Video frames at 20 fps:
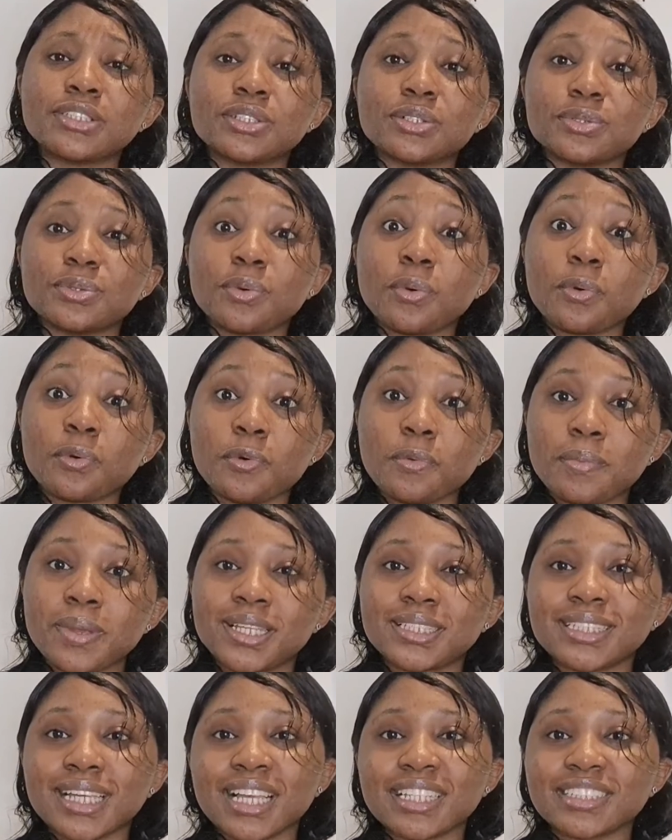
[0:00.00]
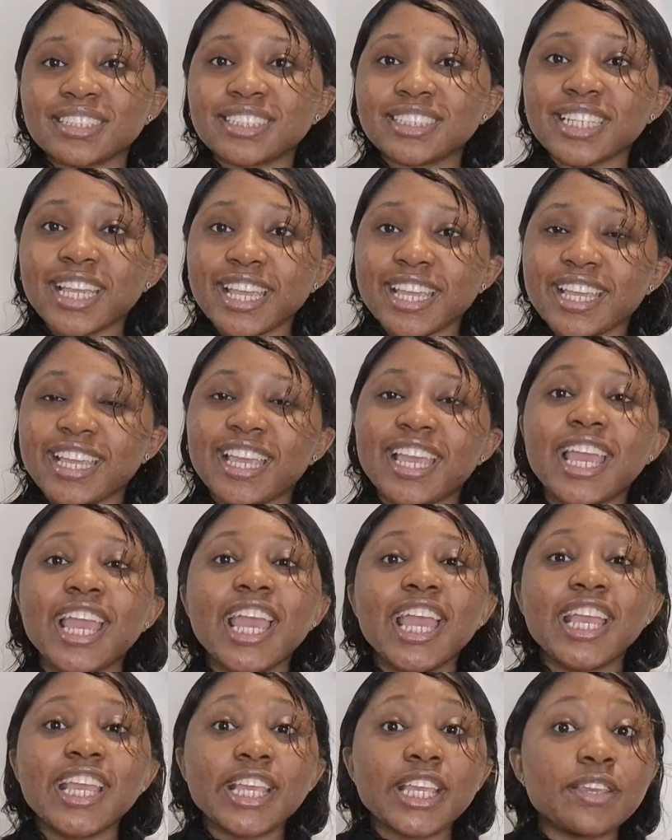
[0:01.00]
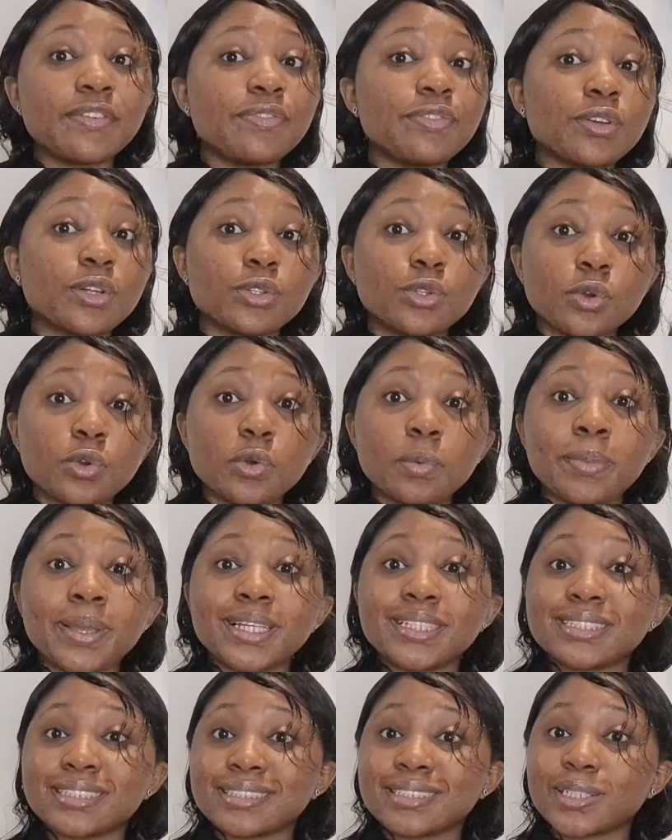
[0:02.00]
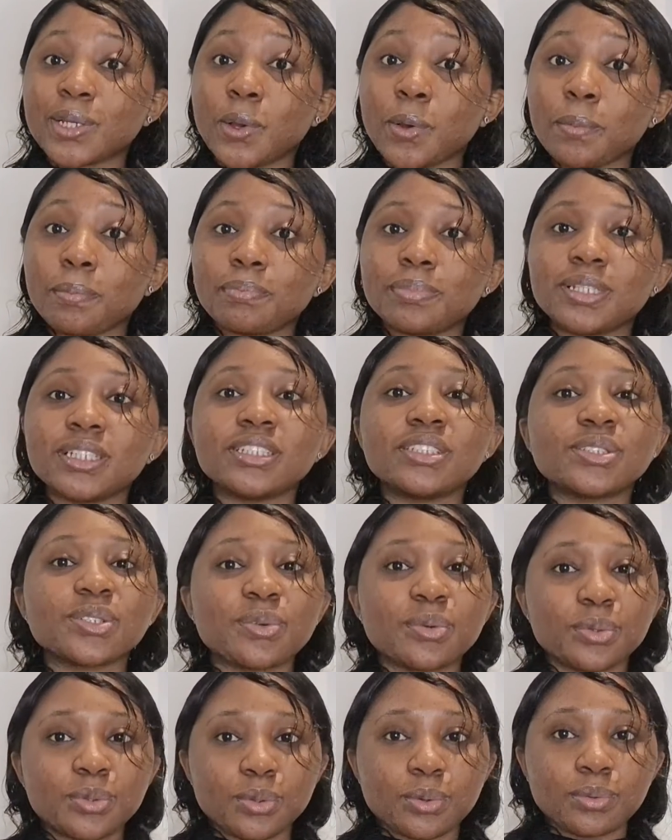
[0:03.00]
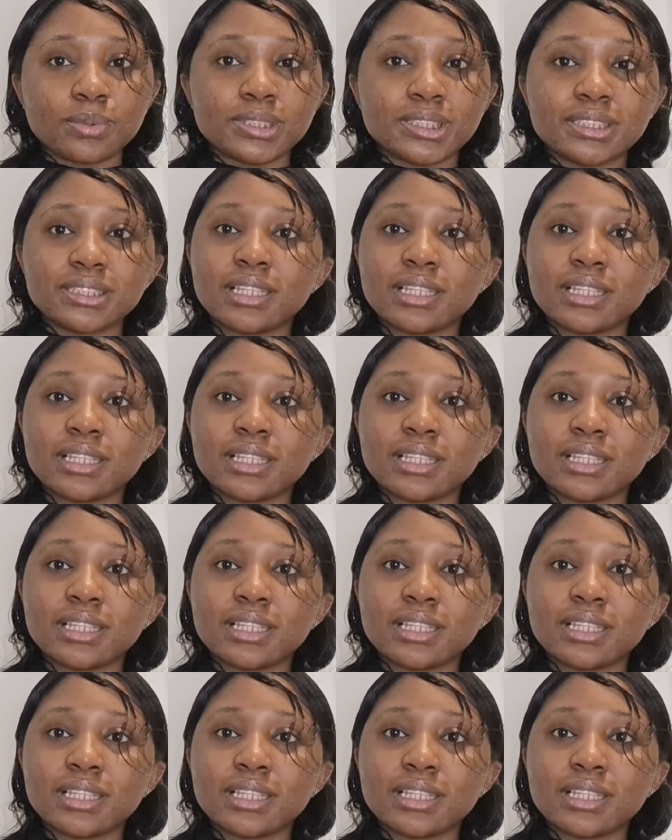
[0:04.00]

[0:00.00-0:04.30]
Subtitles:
your document and check if your document is complete or not.